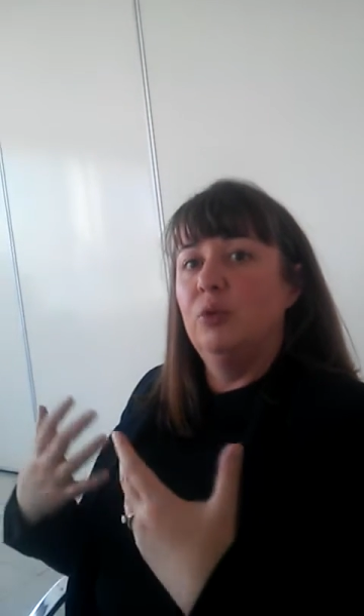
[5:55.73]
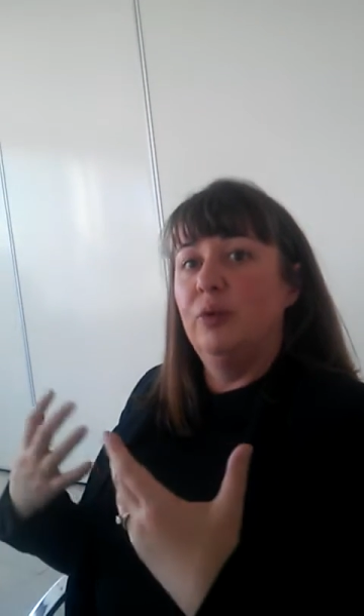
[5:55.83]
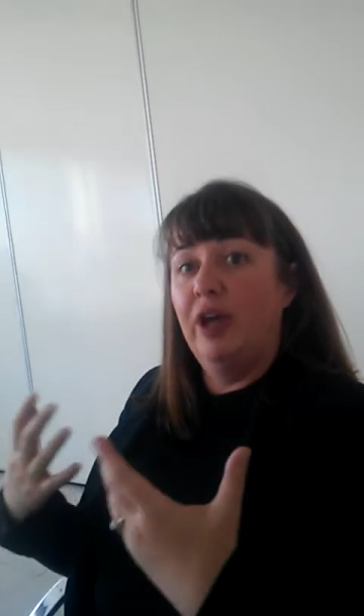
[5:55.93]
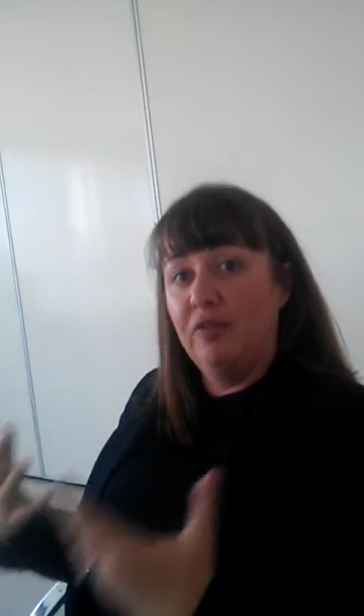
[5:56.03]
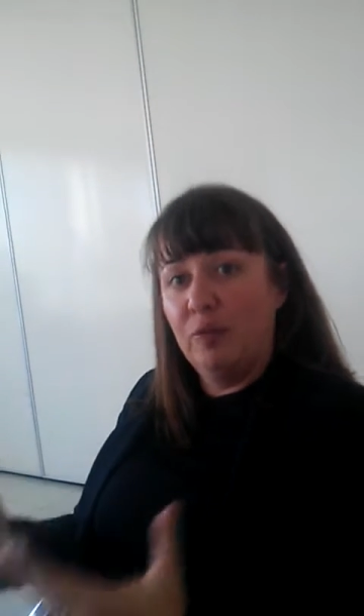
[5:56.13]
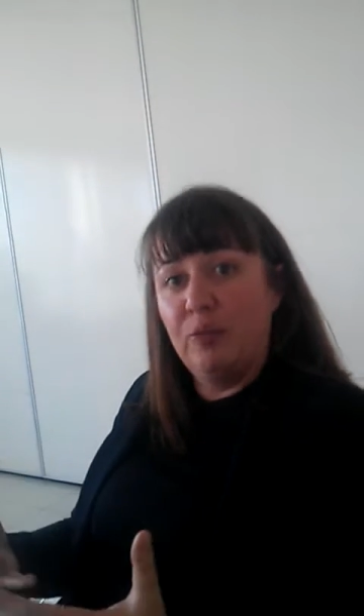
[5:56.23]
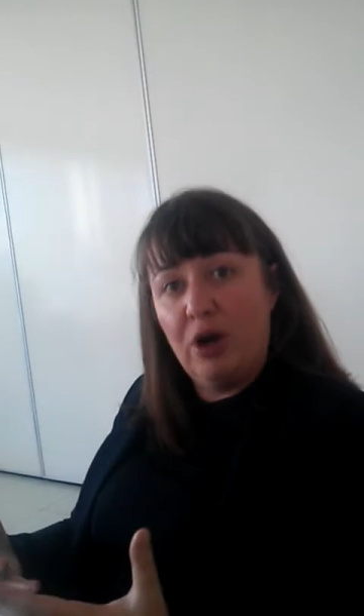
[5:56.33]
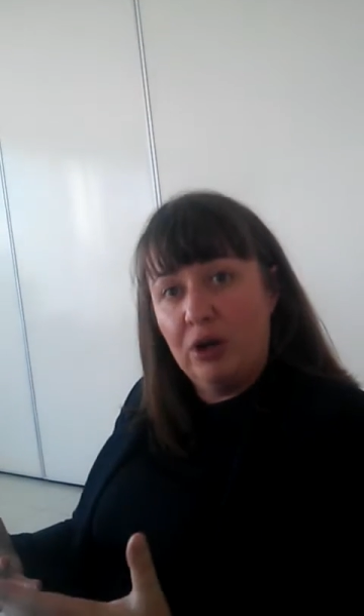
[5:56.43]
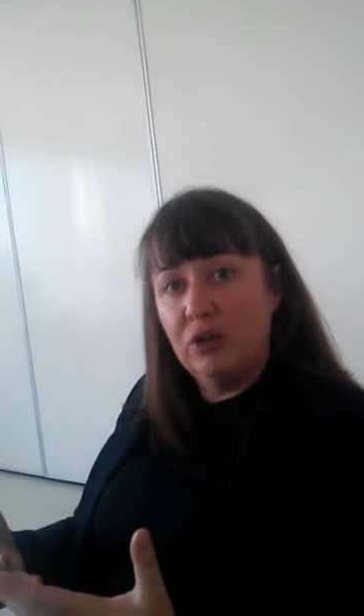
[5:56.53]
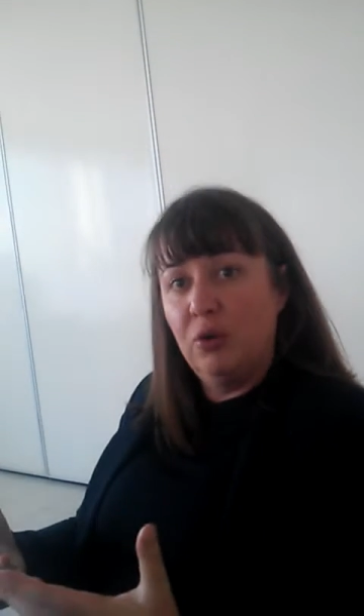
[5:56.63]
We have a
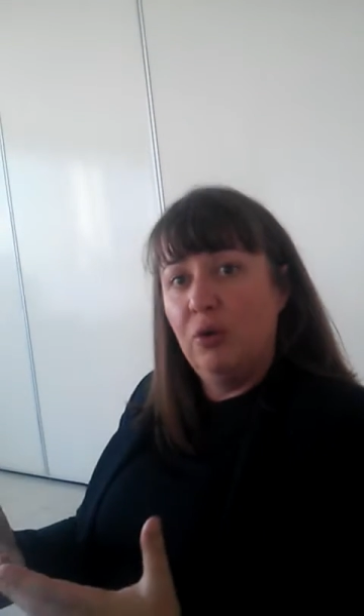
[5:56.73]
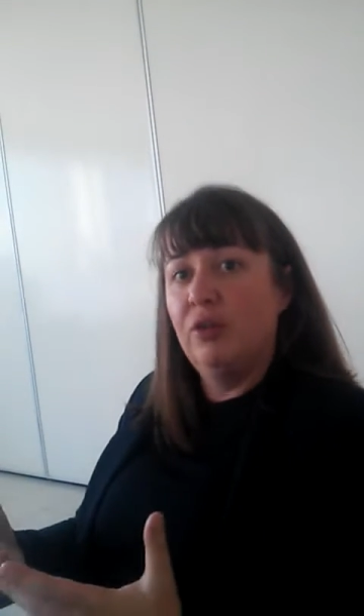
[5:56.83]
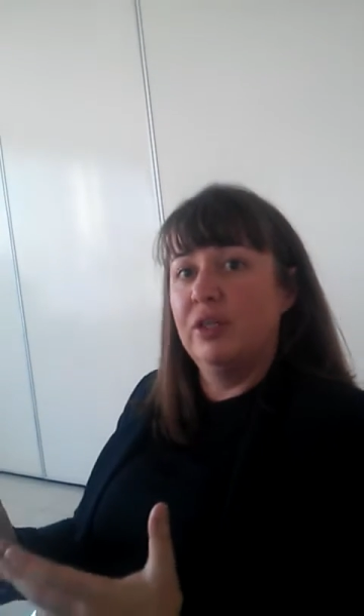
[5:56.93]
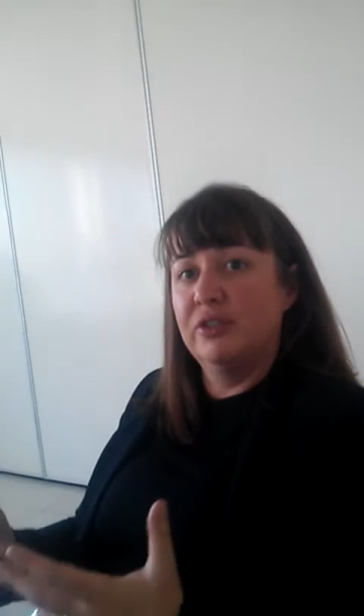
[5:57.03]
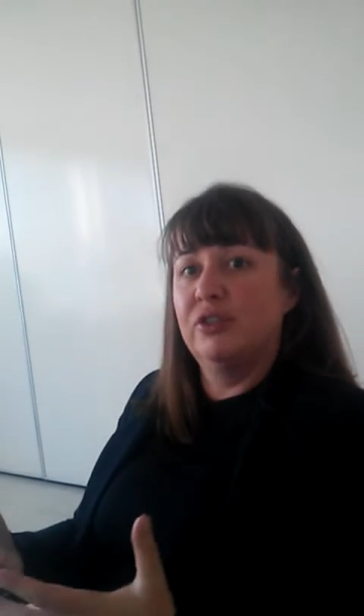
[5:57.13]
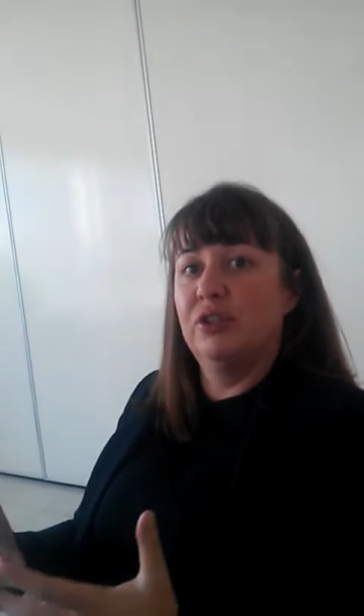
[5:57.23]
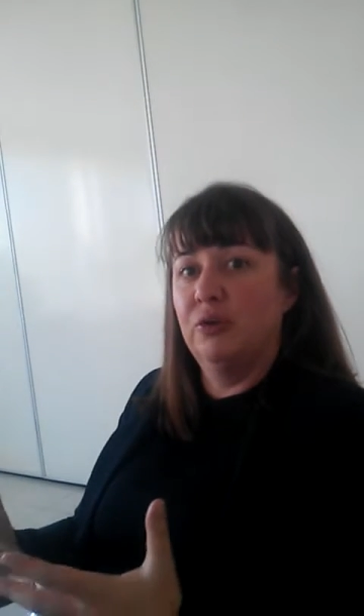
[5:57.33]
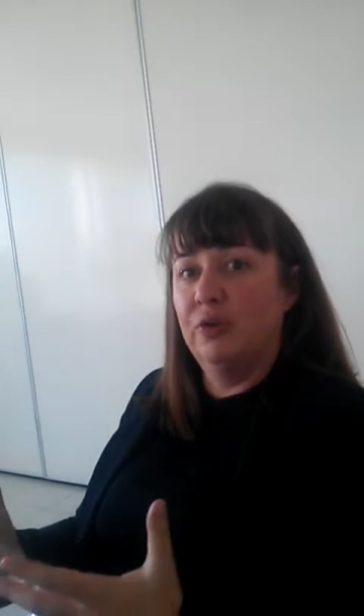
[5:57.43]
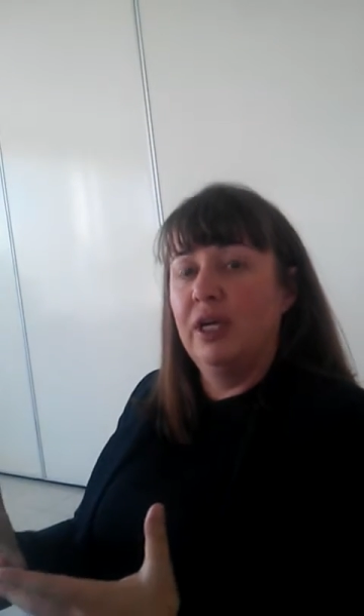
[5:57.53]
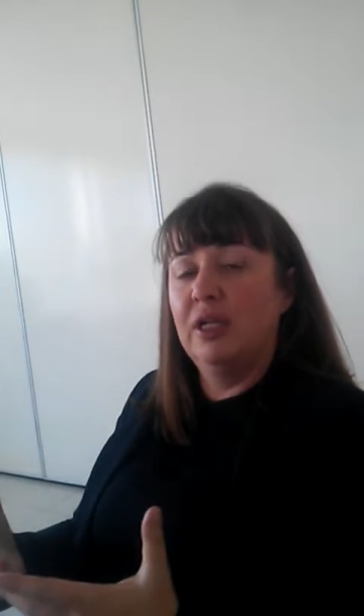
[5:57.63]
broad goal that's to
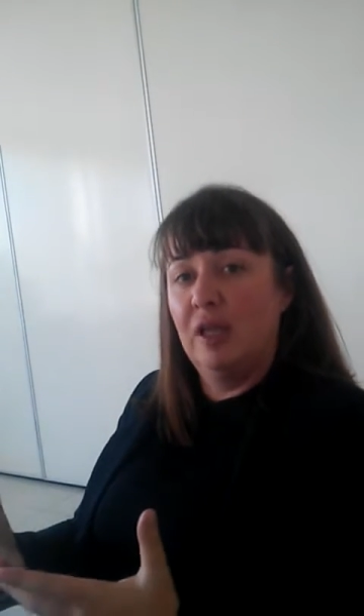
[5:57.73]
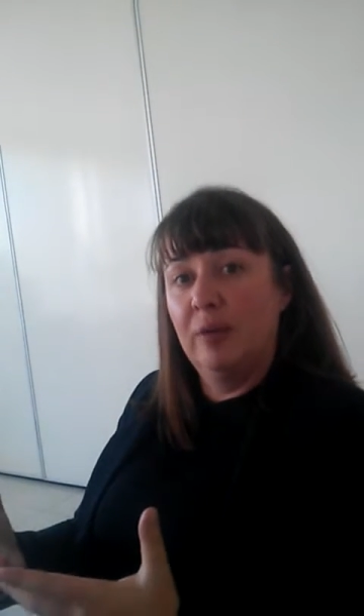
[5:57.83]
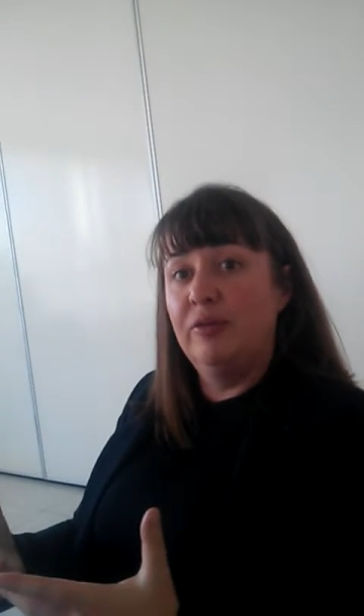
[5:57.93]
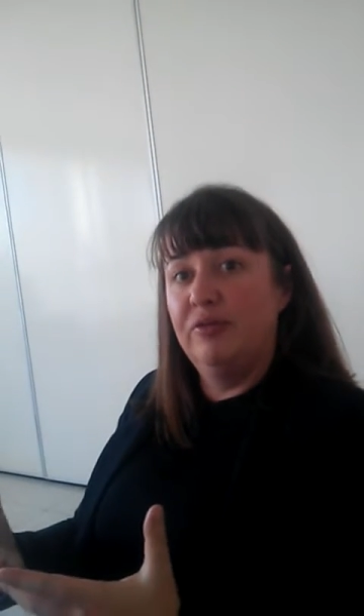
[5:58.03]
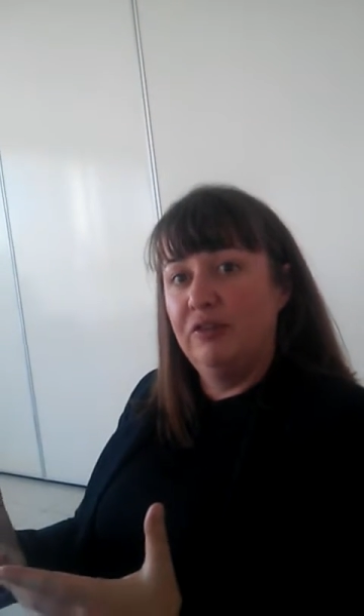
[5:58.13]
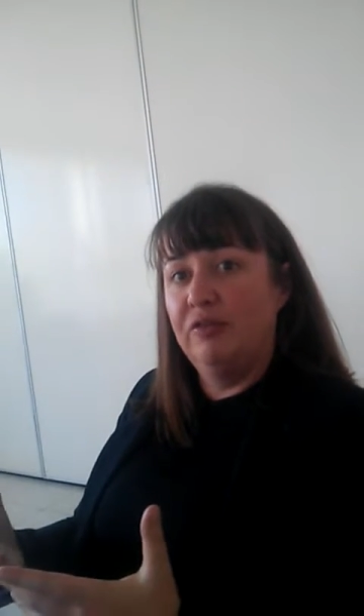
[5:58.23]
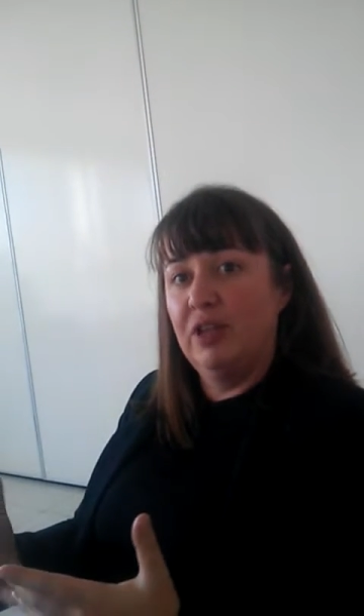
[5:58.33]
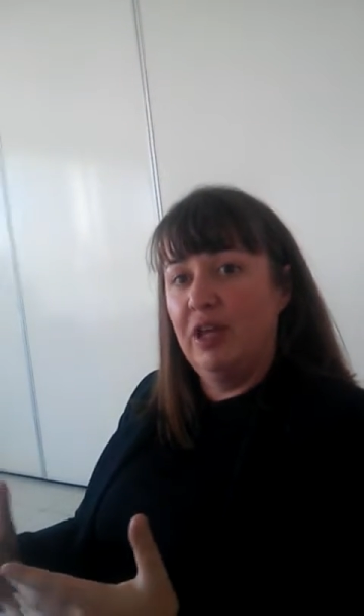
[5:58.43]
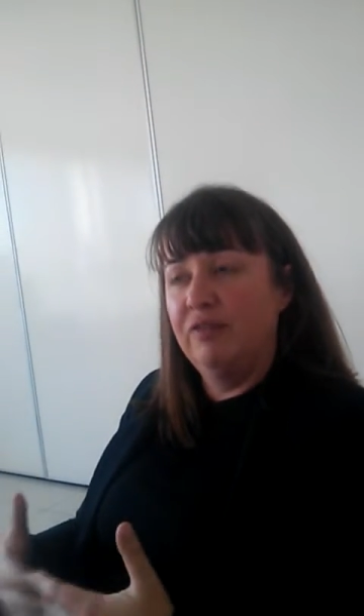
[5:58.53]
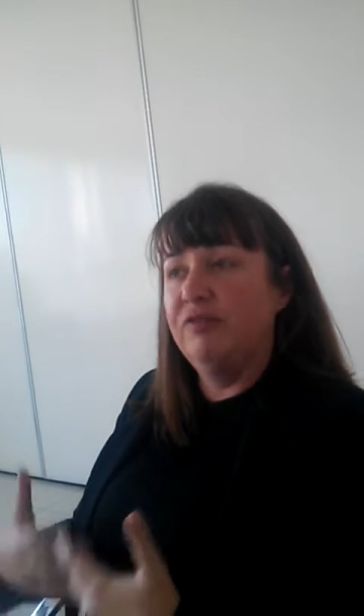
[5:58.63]
create a climate fit
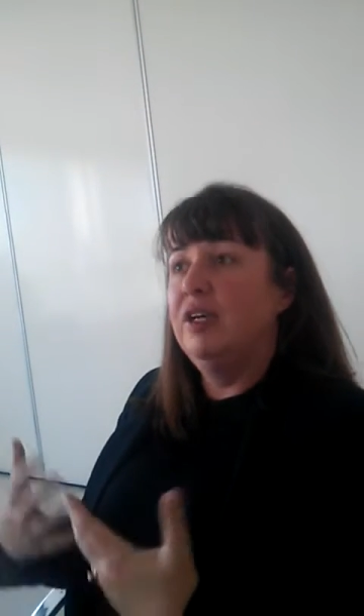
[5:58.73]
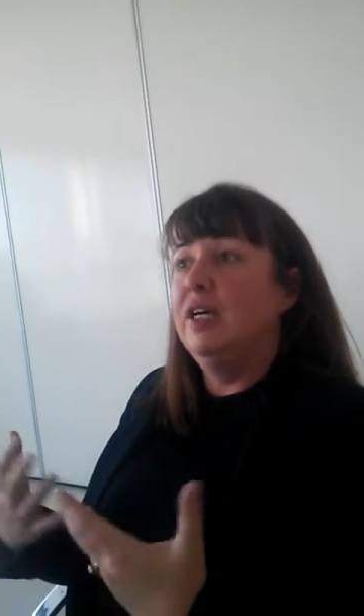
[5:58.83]
for life.